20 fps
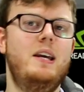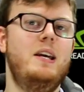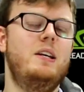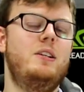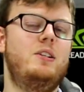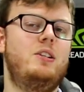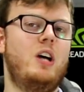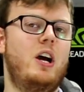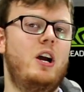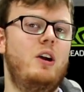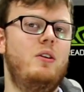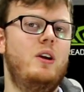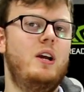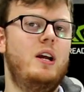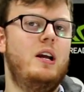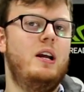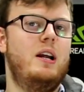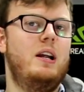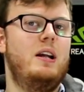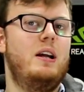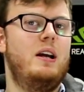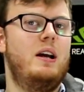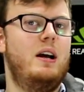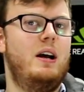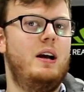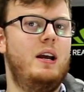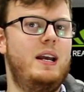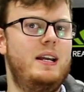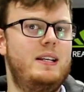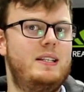So
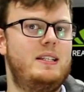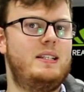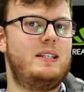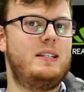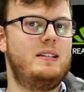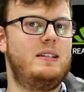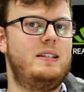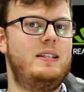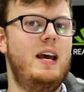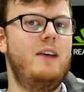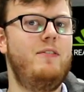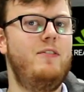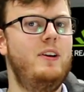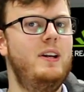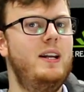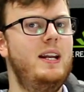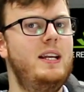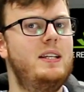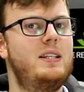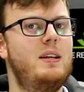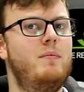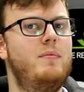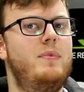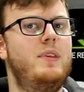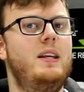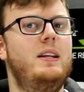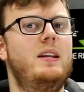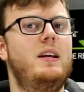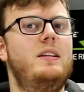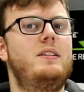it's definitely
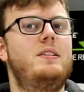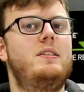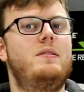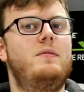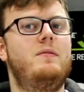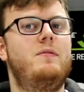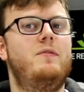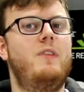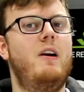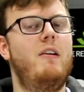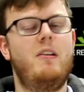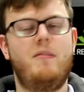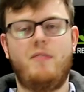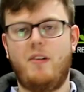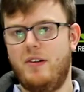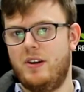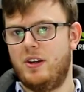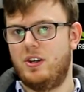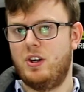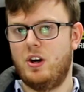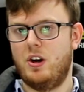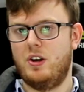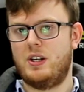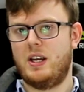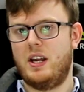something that's very, very good,